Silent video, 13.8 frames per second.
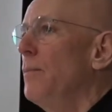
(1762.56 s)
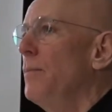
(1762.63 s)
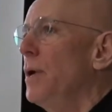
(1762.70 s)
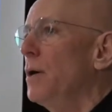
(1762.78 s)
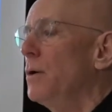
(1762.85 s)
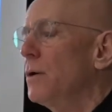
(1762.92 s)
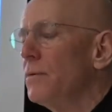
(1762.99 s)

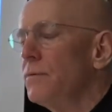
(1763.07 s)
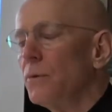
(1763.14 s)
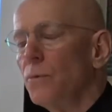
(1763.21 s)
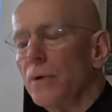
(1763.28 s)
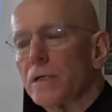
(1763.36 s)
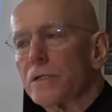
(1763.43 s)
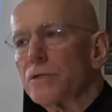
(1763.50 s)
Bearer of a
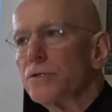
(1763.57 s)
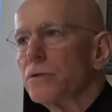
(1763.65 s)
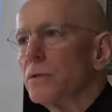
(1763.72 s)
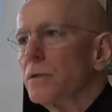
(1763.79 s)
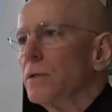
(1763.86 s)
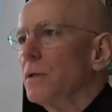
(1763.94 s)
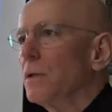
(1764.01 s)

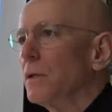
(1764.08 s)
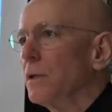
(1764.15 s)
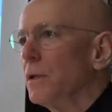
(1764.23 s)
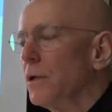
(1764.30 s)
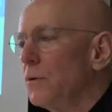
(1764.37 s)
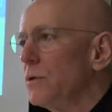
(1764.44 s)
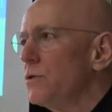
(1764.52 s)
rich
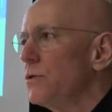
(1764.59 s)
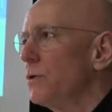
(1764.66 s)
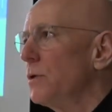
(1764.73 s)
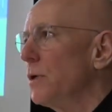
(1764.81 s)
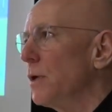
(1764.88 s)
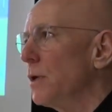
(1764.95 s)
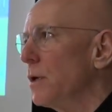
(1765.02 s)

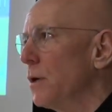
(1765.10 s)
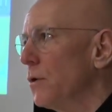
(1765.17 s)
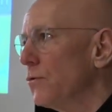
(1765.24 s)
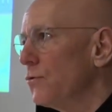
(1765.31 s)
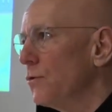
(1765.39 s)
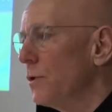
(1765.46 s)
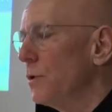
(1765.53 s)
literature and
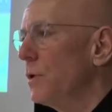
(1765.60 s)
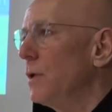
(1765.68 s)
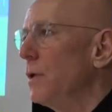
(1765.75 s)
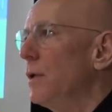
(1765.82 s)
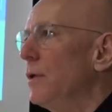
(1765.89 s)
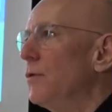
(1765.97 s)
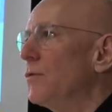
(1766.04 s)
culture,
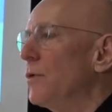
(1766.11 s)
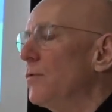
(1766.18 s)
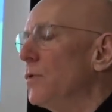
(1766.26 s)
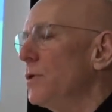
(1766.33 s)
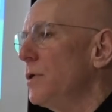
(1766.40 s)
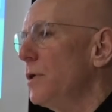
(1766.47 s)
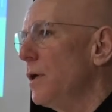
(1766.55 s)

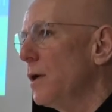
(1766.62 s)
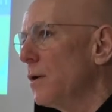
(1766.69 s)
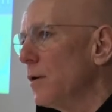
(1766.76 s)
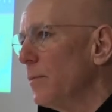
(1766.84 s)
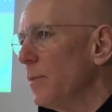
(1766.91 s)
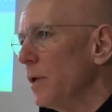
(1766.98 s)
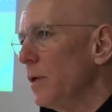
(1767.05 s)
suffered
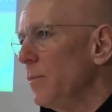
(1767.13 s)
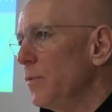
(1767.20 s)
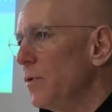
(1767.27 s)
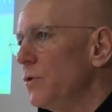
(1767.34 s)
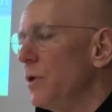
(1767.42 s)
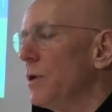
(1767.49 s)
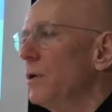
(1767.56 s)
terribly,
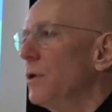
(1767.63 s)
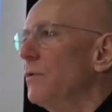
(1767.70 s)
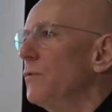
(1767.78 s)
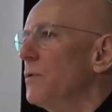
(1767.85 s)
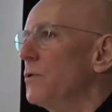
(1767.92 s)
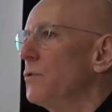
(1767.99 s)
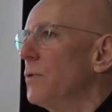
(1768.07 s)
particularly
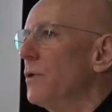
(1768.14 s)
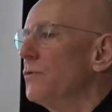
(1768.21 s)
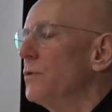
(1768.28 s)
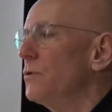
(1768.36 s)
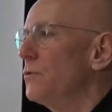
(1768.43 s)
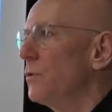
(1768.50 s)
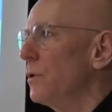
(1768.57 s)
from the 12th
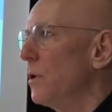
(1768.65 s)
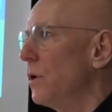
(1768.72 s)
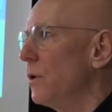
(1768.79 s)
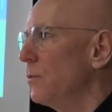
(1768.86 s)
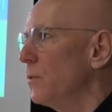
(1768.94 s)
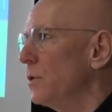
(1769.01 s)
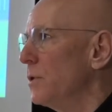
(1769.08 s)
century
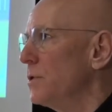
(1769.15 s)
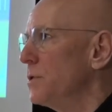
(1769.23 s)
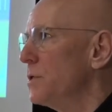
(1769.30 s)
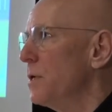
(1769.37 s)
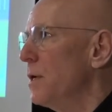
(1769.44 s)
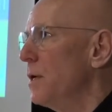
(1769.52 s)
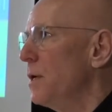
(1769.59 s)

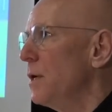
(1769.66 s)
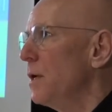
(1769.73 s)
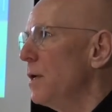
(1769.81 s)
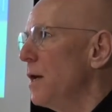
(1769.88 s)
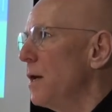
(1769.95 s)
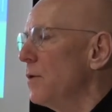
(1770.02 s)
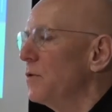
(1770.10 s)
onwards,
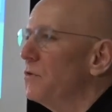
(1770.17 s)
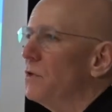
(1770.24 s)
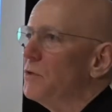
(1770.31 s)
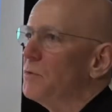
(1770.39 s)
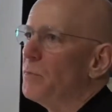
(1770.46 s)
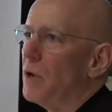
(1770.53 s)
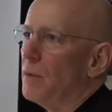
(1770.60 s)
and now
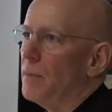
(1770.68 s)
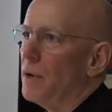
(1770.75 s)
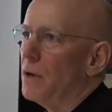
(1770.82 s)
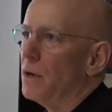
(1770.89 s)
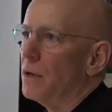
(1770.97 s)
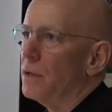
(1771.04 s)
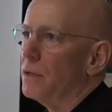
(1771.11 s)
exists
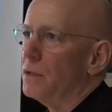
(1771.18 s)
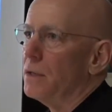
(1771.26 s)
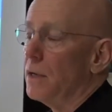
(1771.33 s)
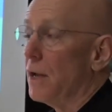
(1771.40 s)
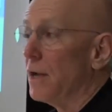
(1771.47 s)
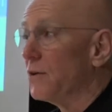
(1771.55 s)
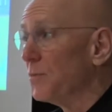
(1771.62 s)
primarily in
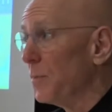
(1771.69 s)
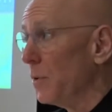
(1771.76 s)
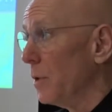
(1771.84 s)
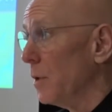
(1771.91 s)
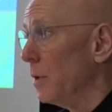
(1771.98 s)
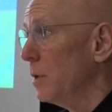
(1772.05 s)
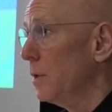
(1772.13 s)

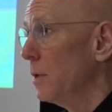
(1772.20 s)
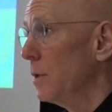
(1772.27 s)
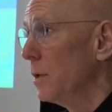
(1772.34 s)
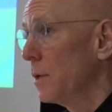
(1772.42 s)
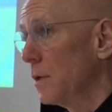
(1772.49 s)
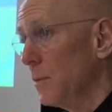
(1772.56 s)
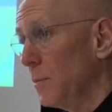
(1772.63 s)
diaspora
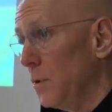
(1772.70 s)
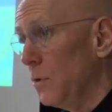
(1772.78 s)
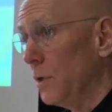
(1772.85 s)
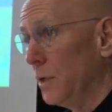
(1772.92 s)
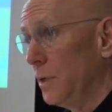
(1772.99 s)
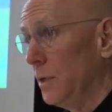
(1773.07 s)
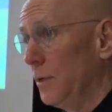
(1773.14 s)

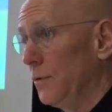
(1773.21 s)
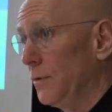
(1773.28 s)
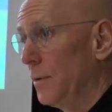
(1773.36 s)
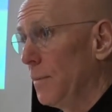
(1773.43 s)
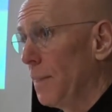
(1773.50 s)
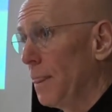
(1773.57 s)
communities.